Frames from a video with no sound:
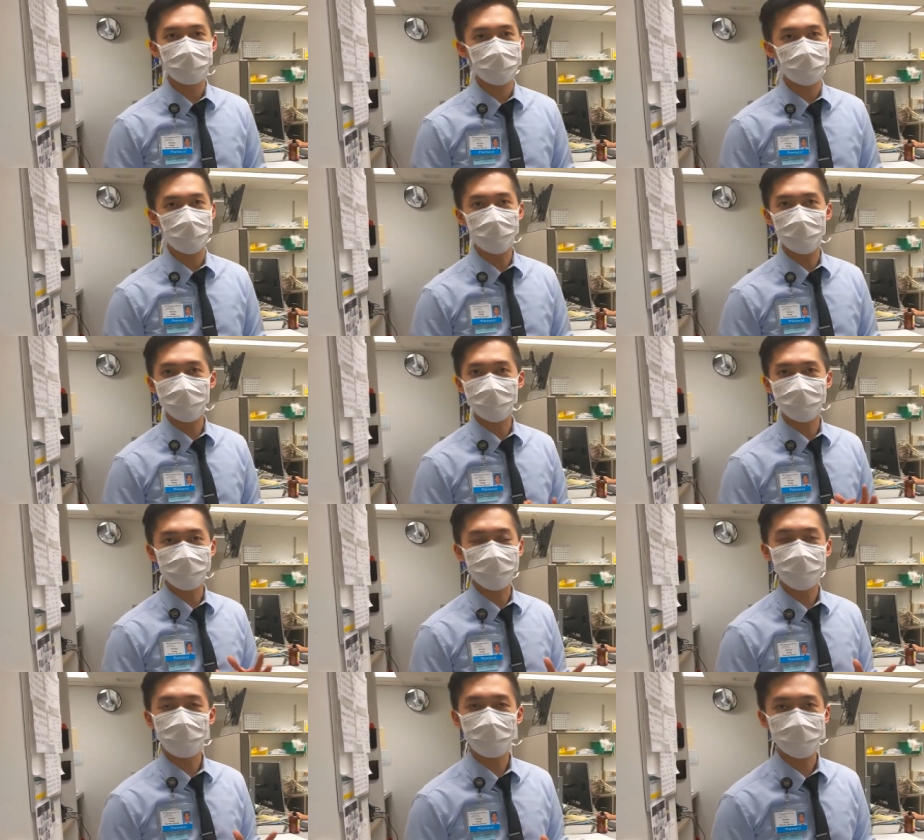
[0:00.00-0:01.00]
and then all the
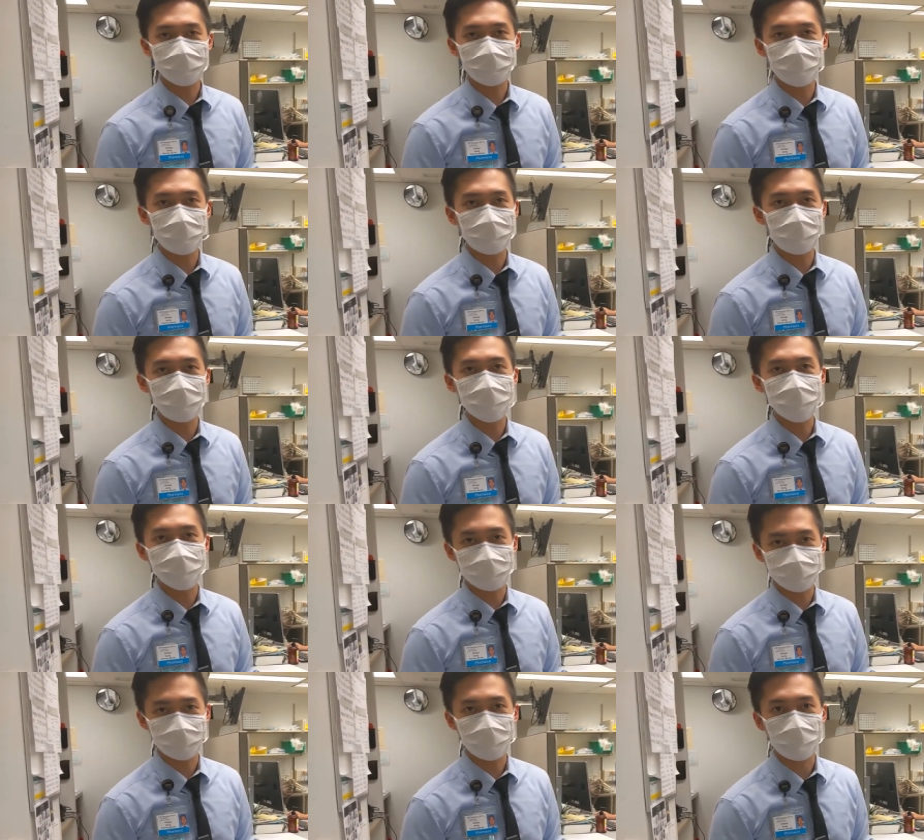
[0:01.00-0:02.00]
details about that
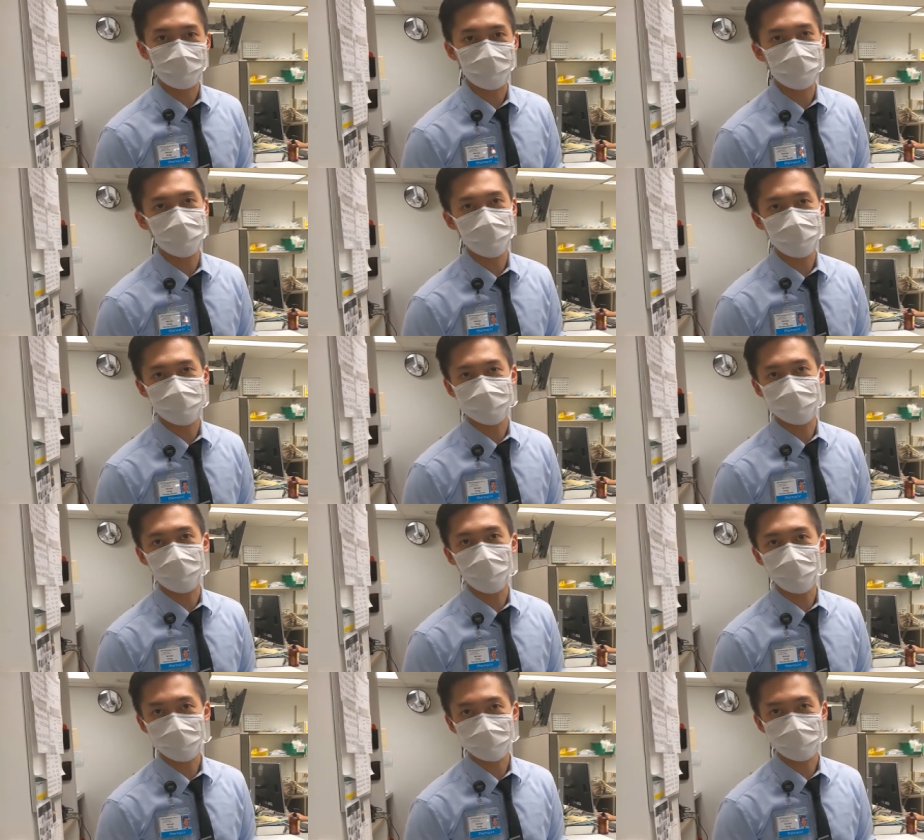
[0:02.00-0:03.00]
specific medication
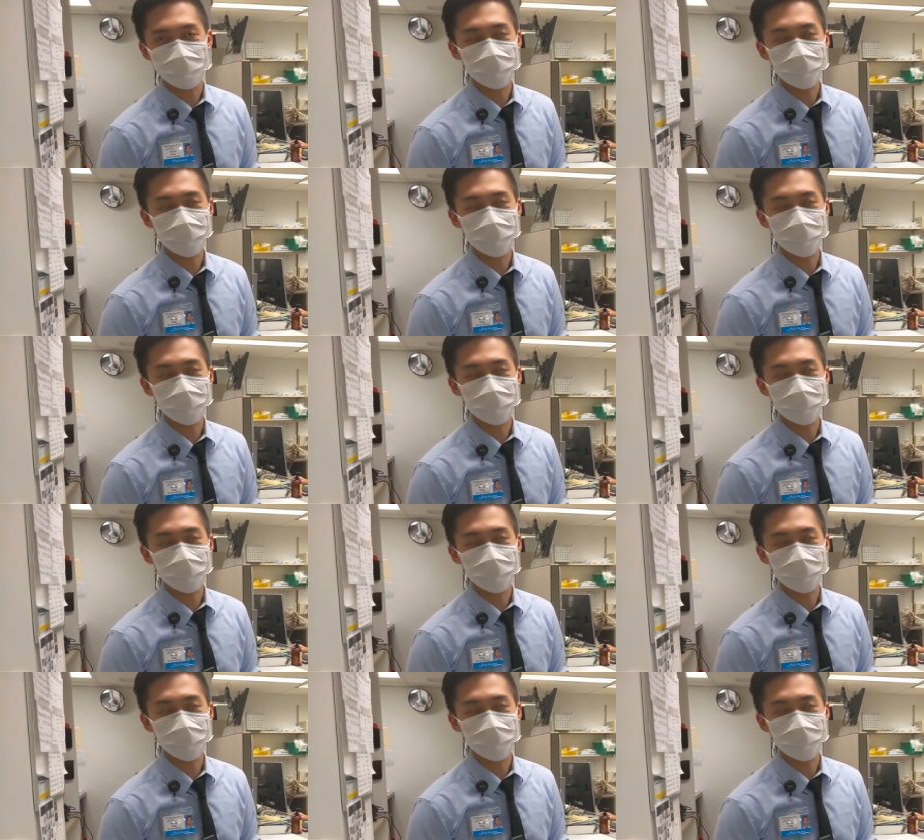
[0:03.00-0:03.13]
orders.